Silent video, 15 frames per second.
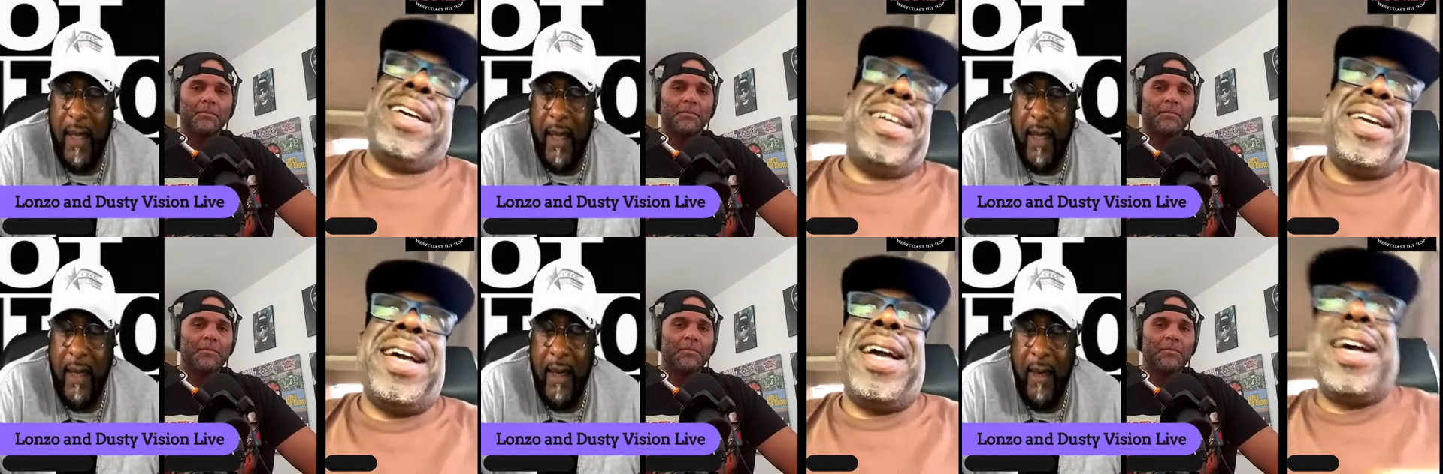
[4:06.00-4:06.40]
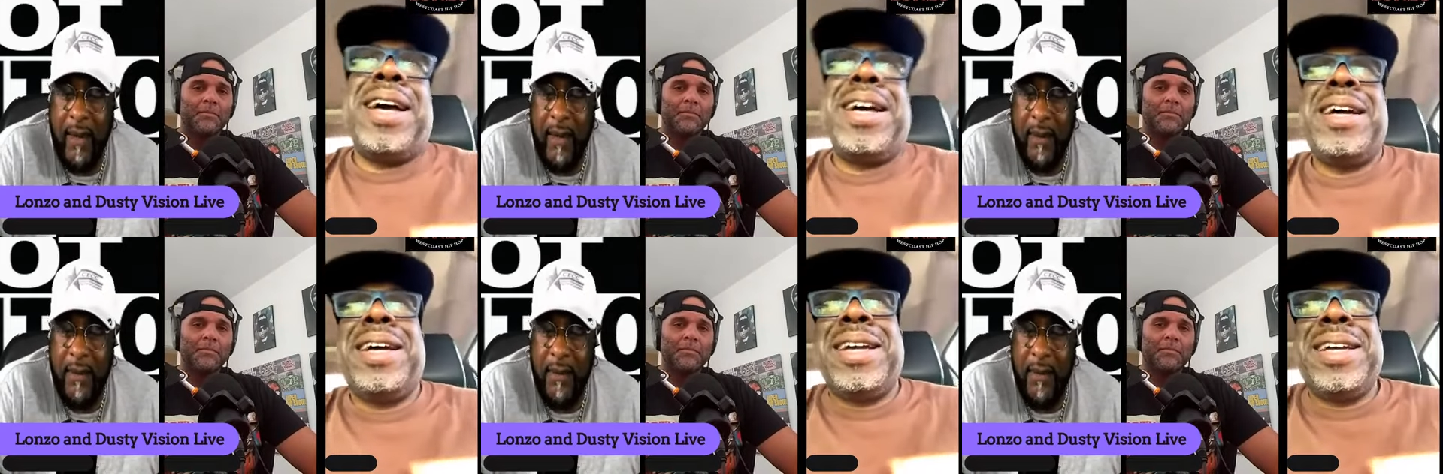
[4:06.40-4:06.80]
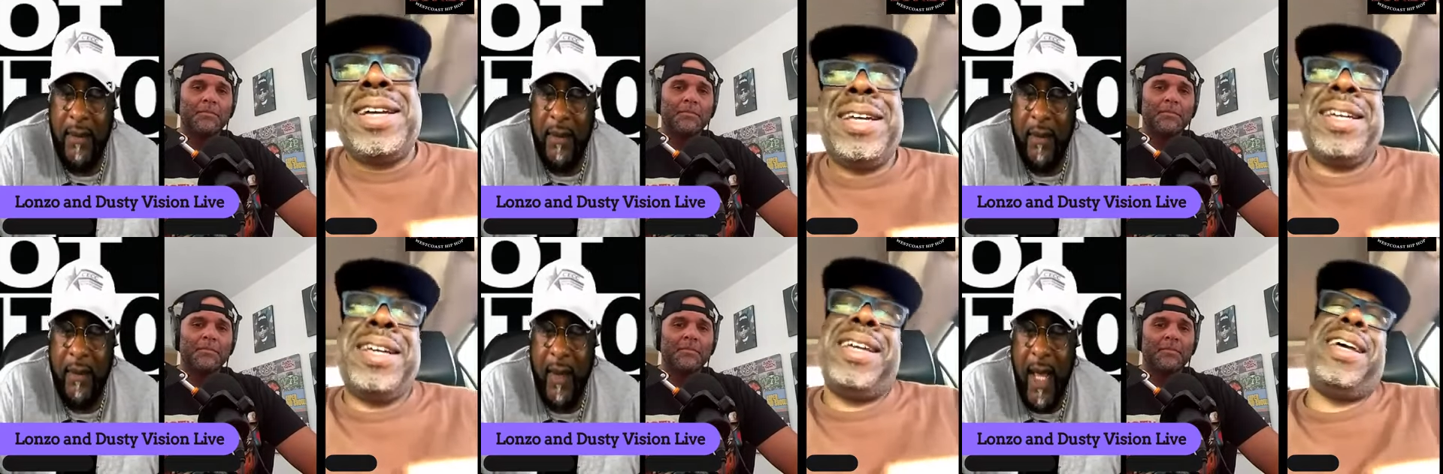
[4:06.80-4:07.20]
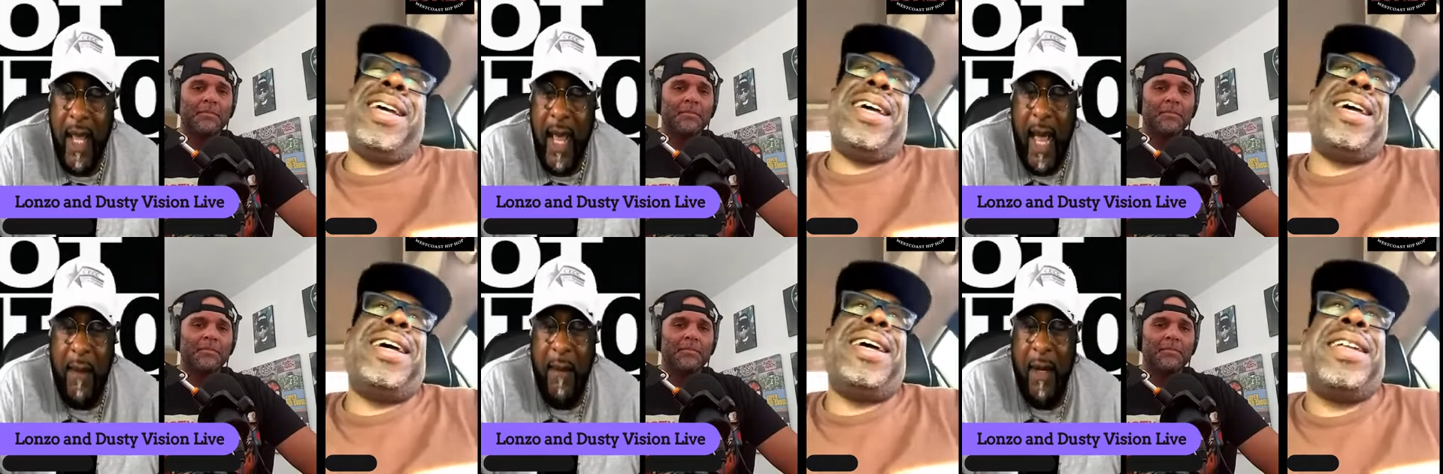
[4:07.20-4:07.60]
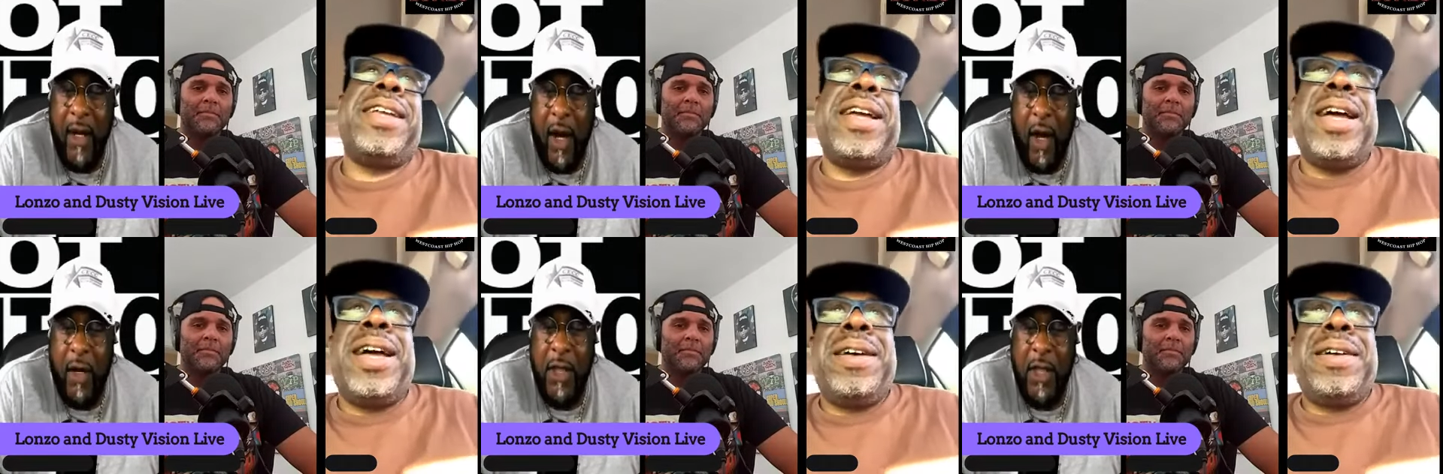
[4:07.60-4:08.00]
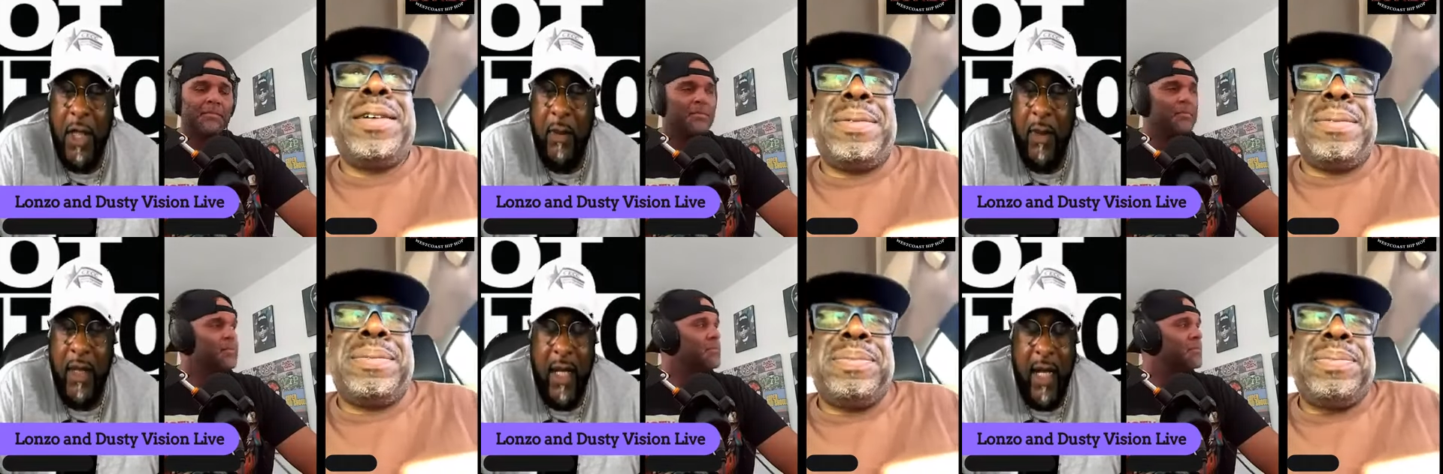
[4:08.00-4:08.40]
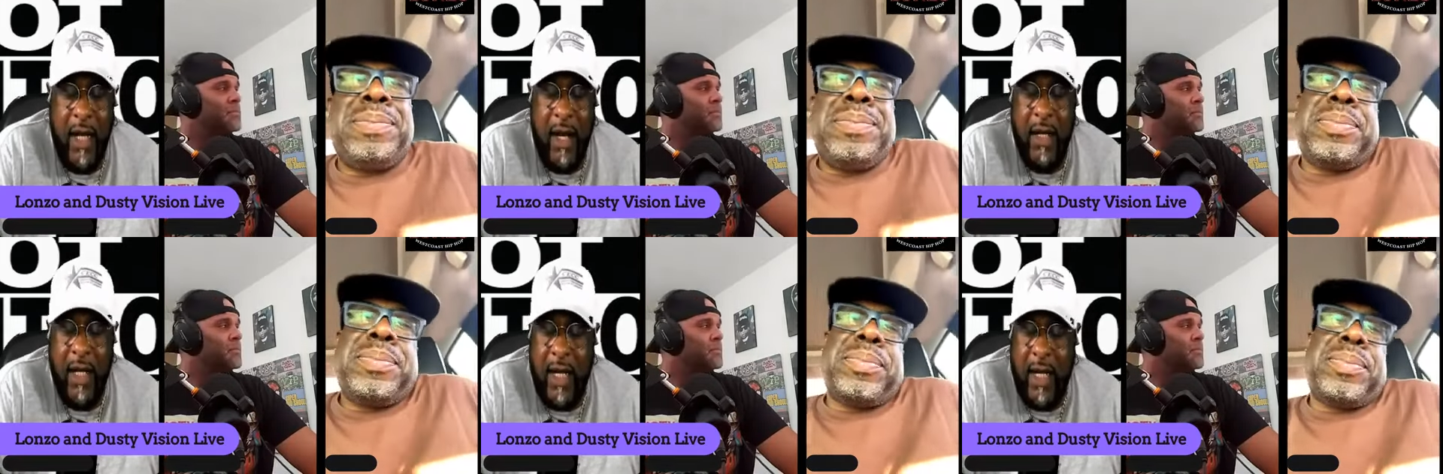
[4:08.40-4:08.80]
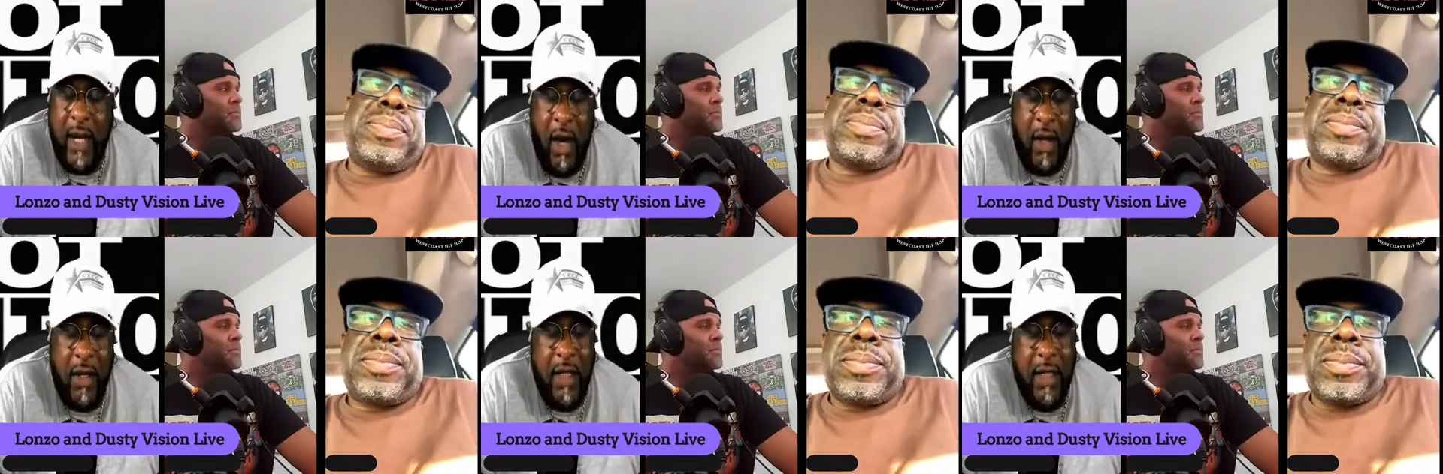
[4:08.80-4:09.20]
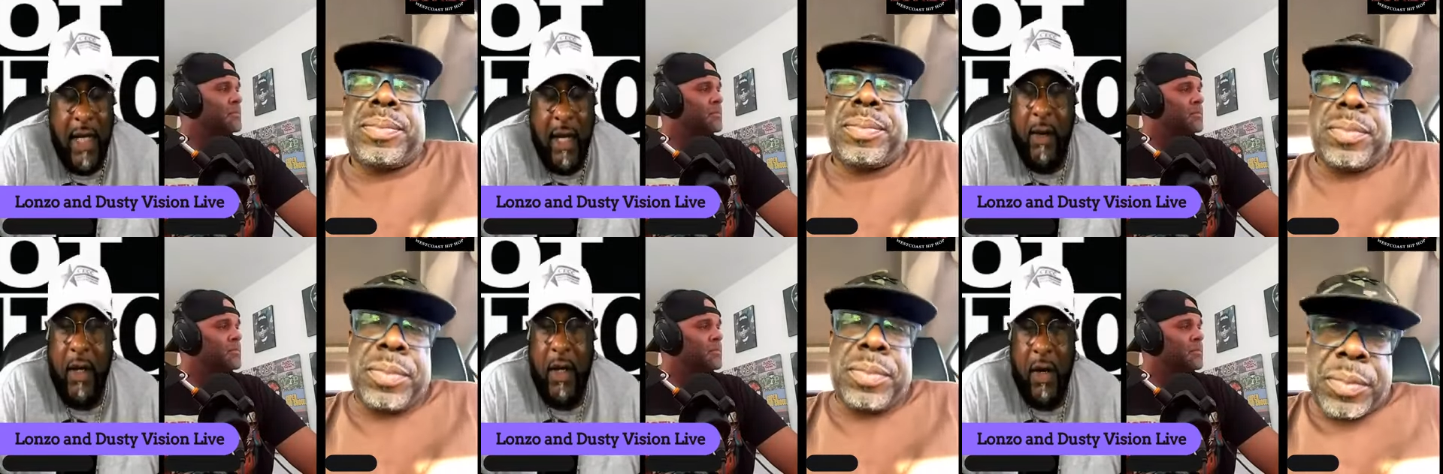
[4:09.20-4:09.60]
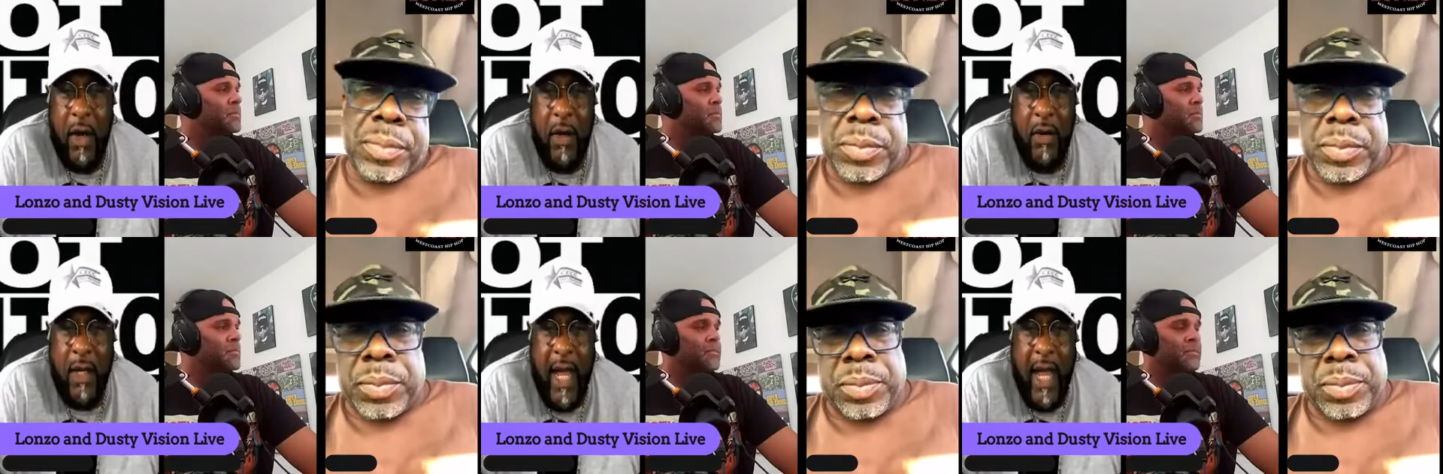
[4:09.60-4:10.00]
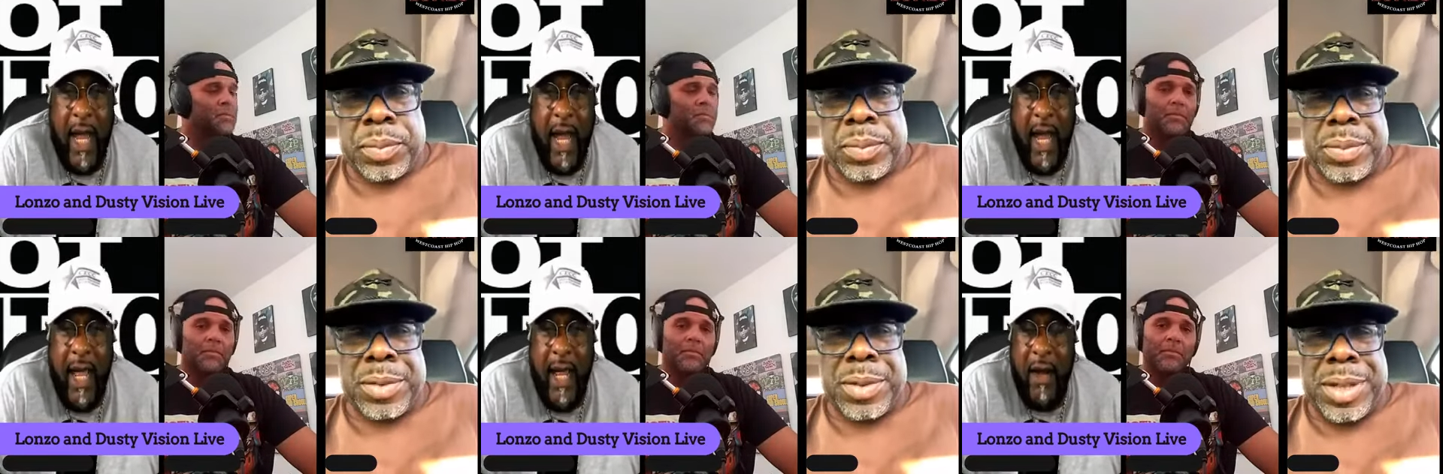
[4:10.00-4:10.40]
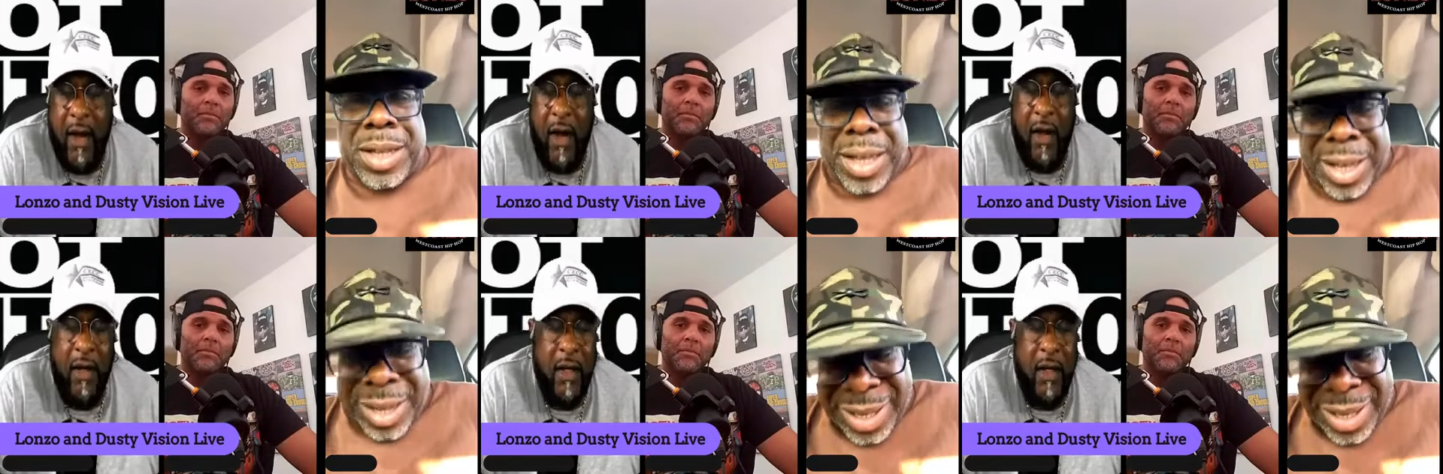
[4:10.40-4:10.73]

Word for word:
Speaker 1: Yeah. I mean, all the yeah. shit we did, like, all the Jheri curls I had, all the